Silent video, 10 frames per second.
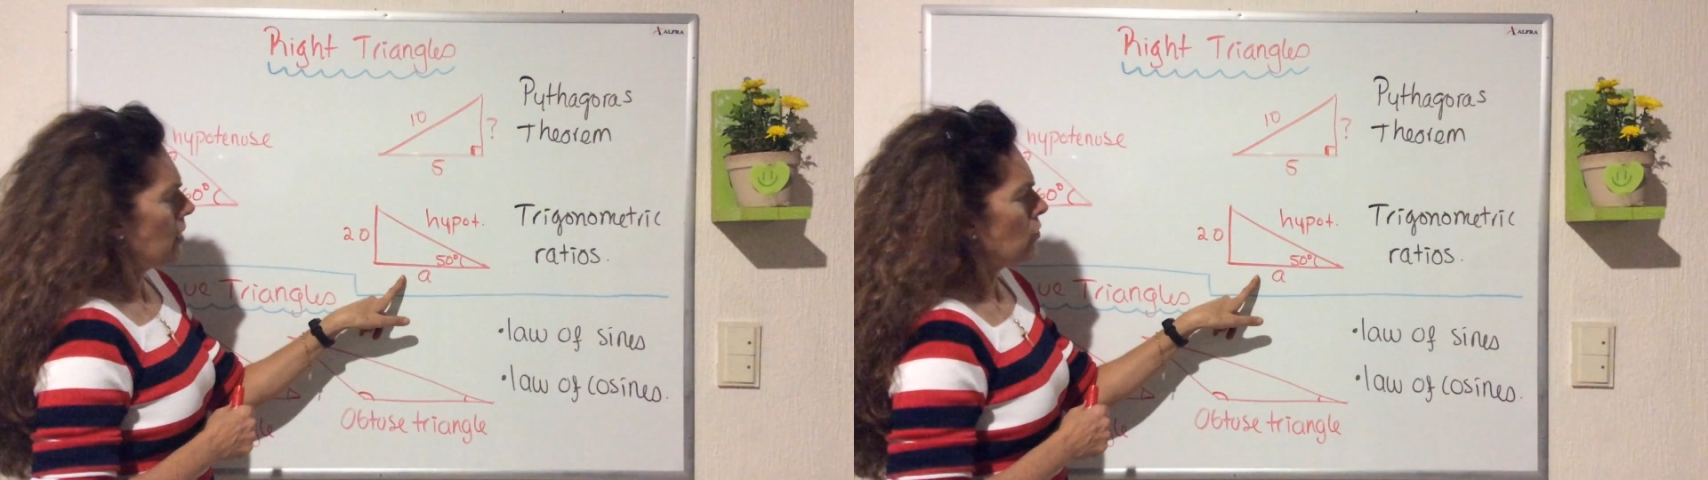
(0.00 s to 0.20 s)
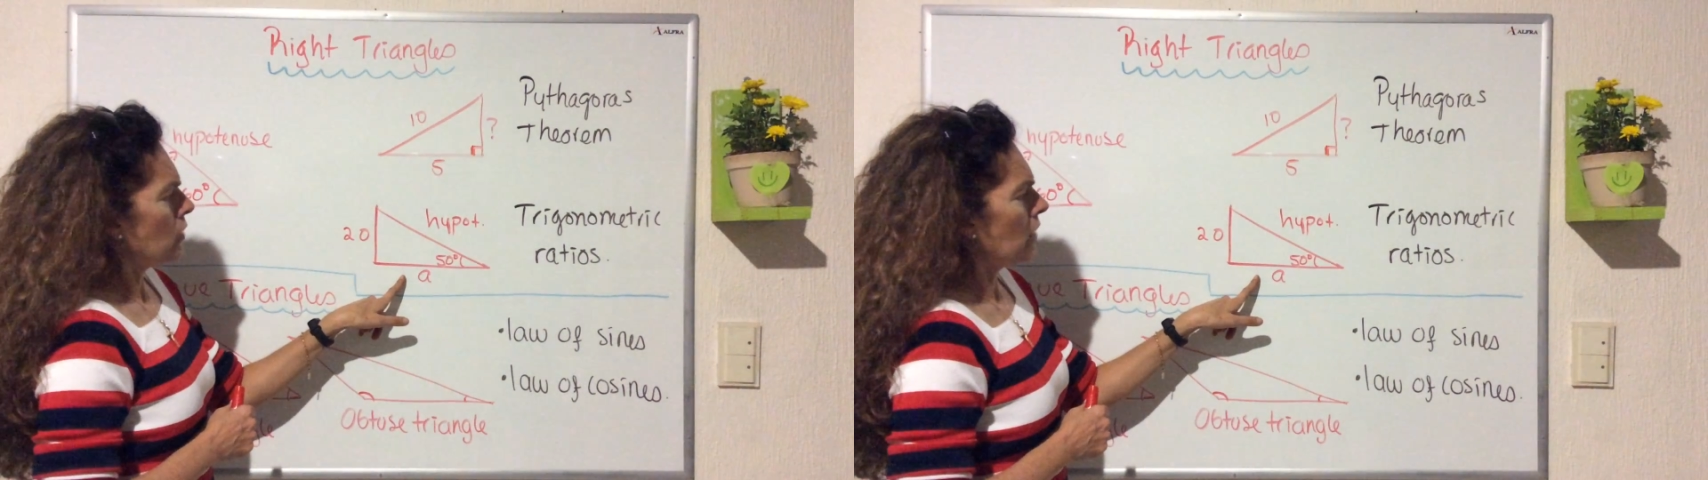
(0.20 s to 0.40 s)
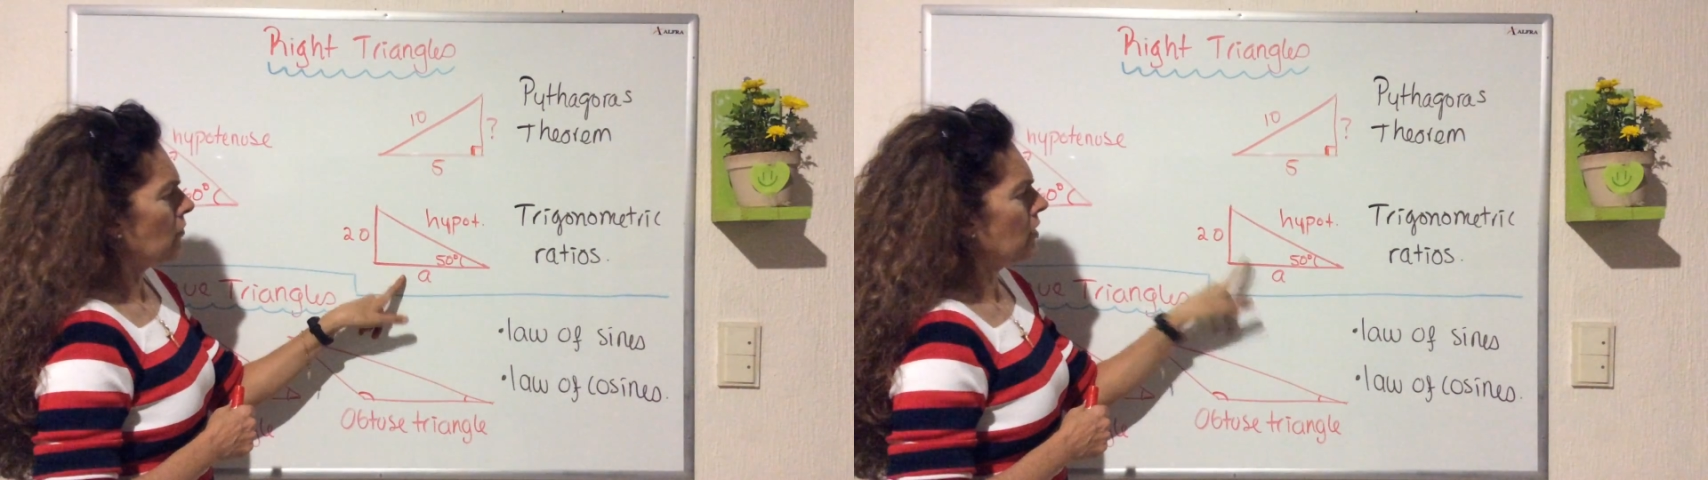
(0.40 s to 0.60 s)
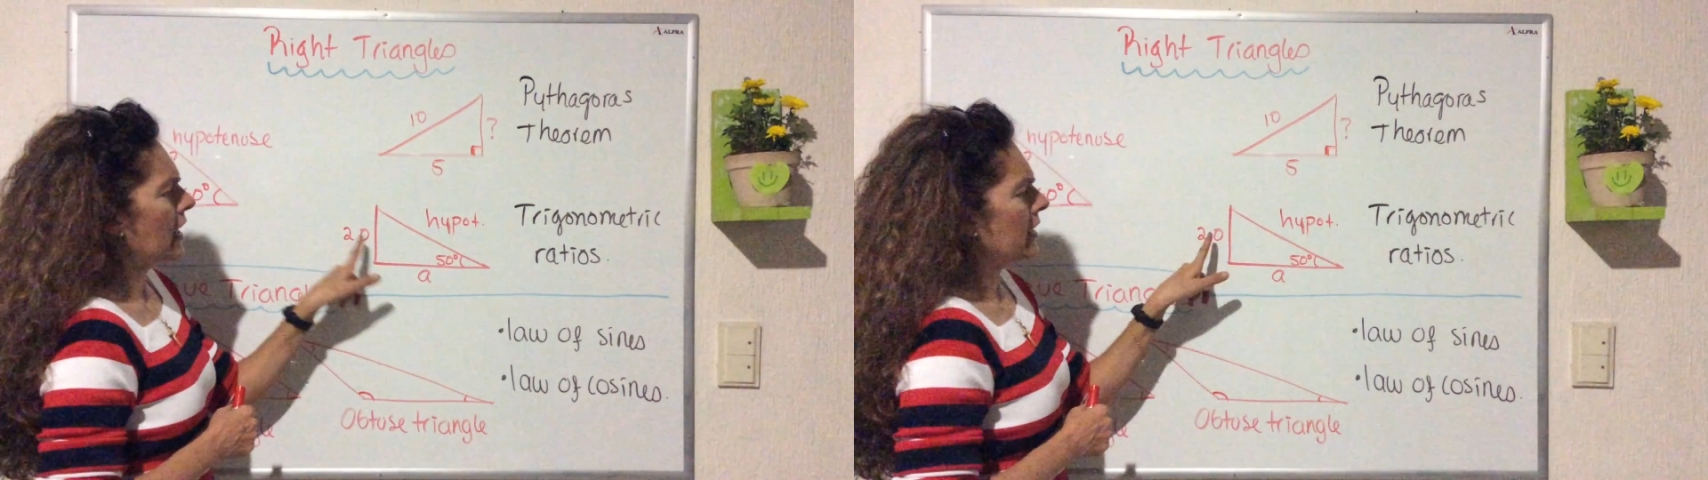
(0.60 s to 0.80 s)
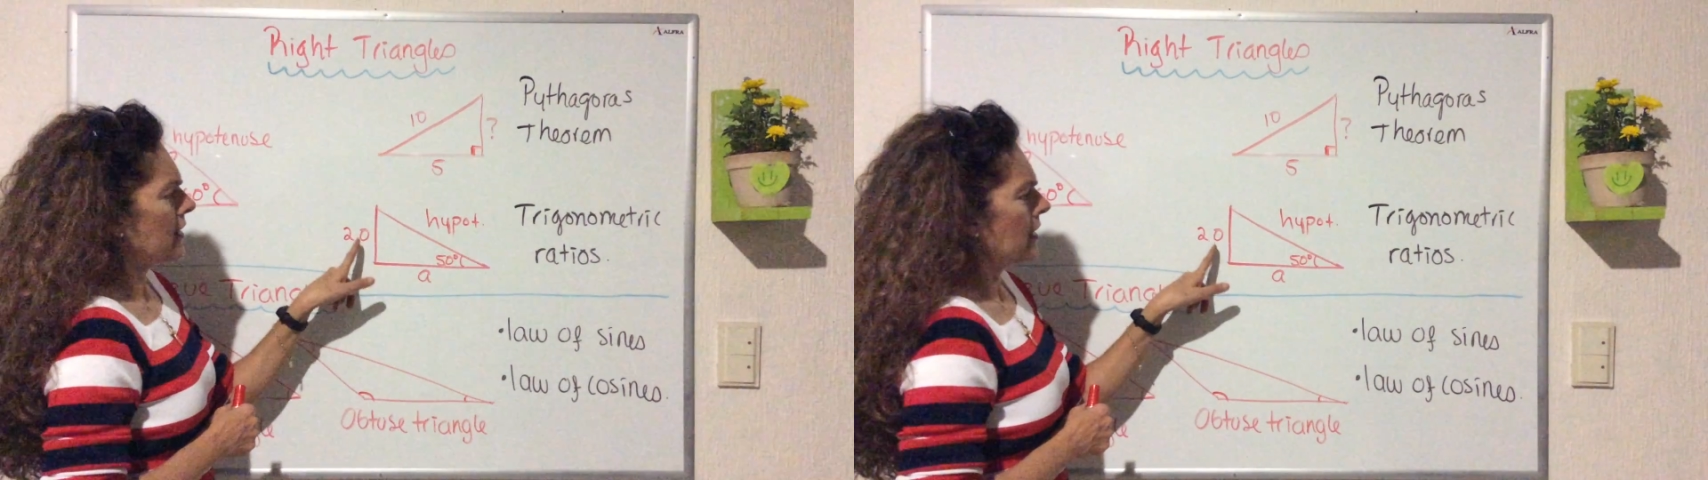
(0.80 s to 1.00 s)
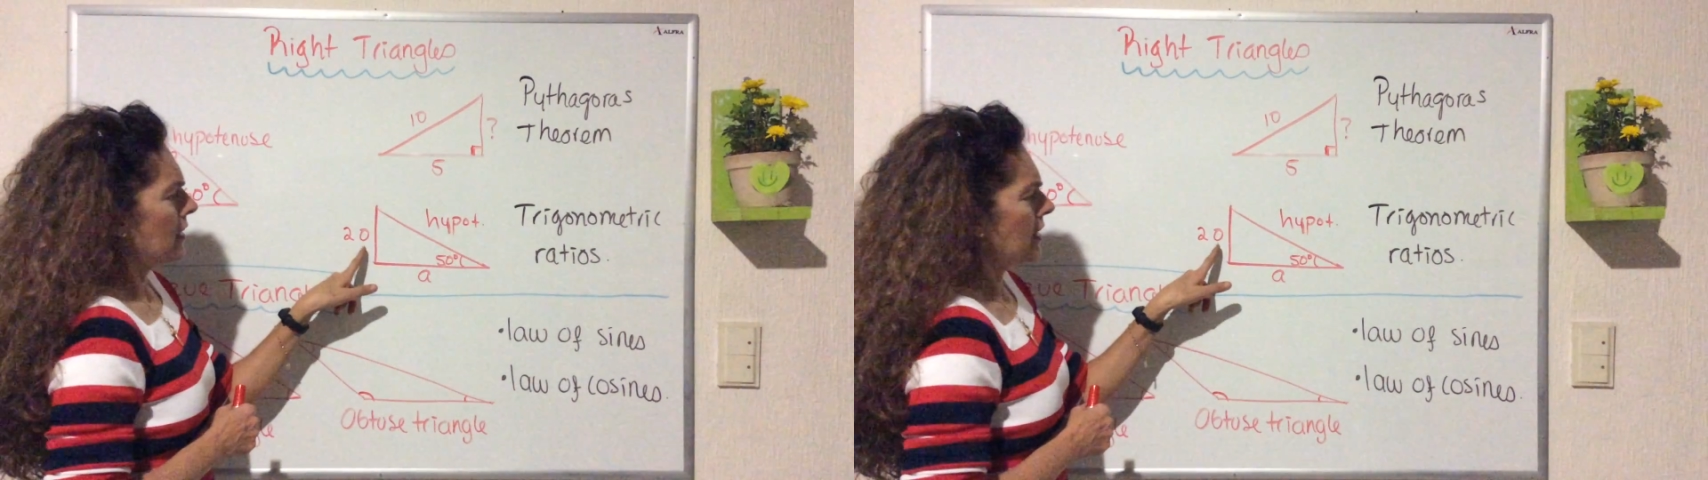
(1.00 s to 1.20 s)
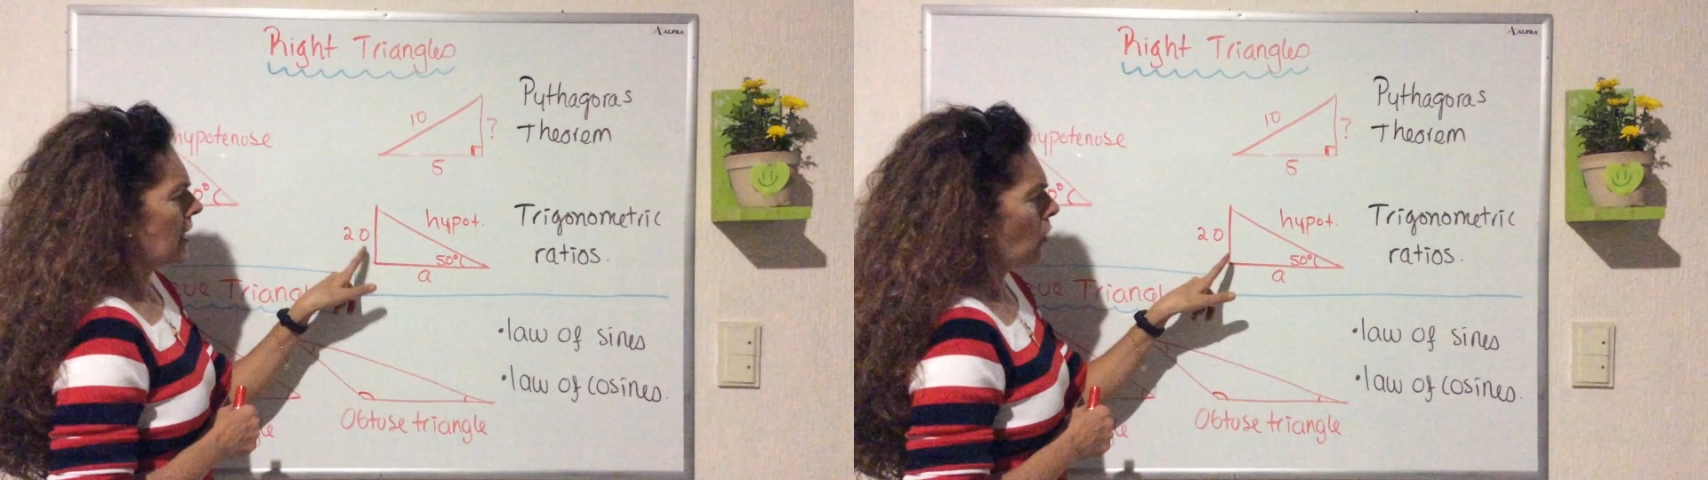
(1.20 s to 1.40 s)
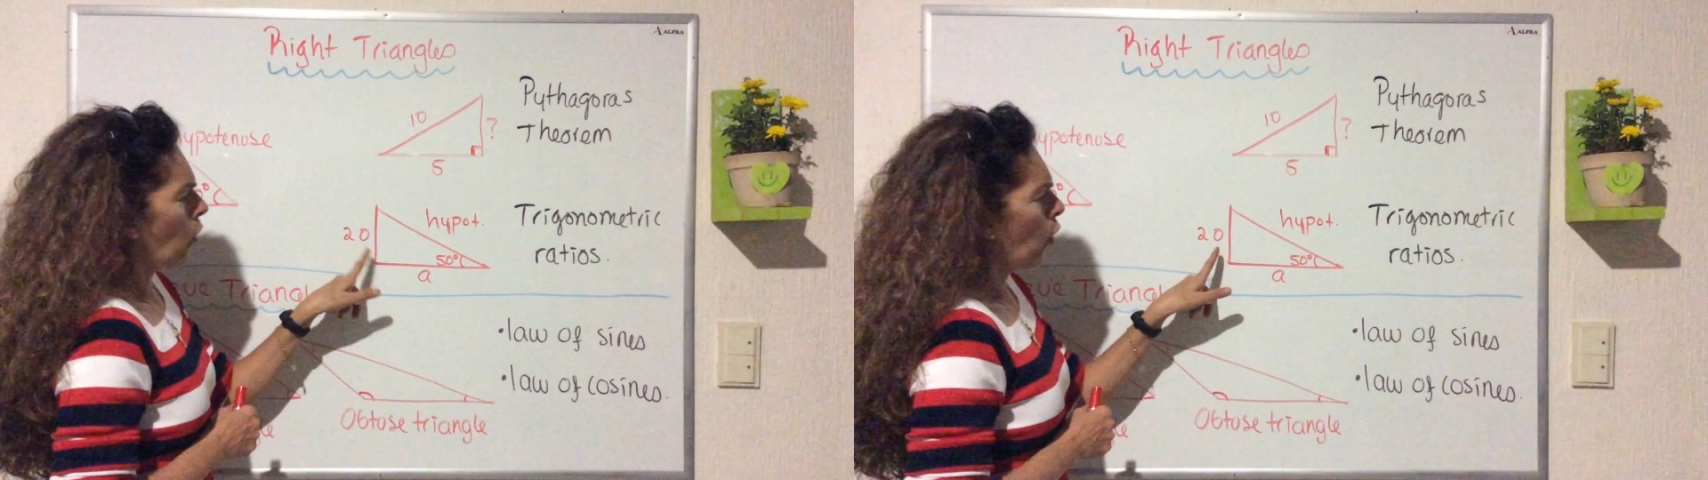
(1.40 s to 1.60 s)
you can relate the